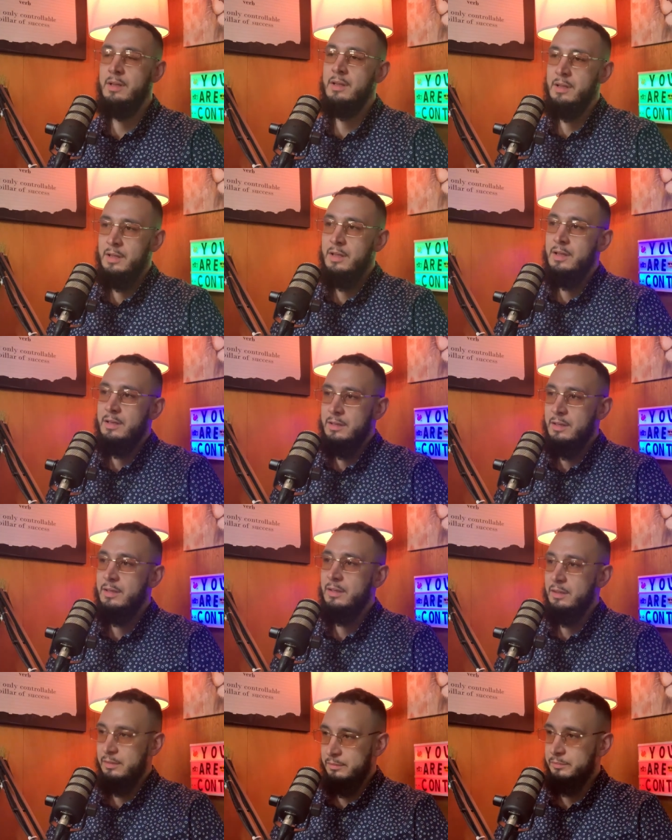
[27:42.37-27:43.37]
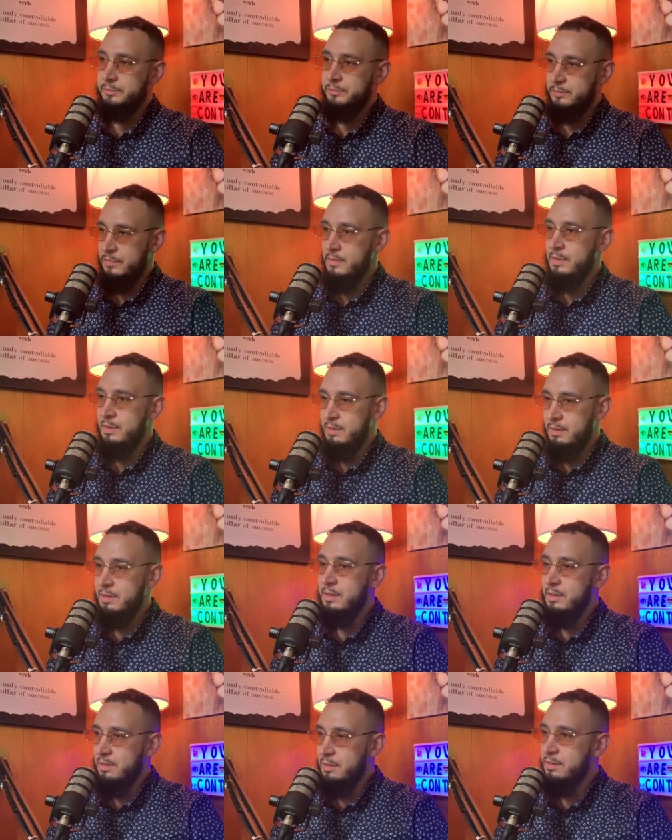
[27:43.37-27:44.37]
now getting into the investment
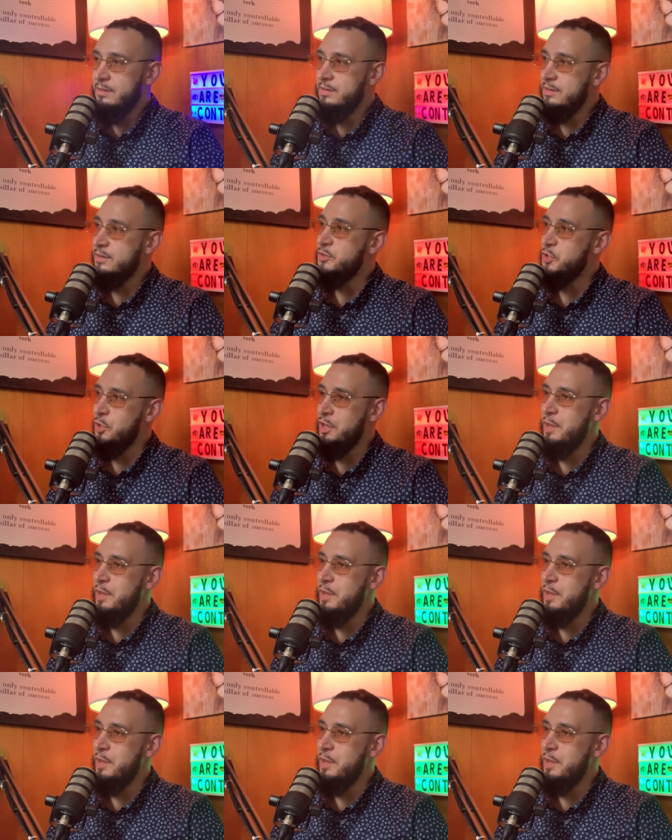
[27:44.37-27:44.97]
aspect of real estate. So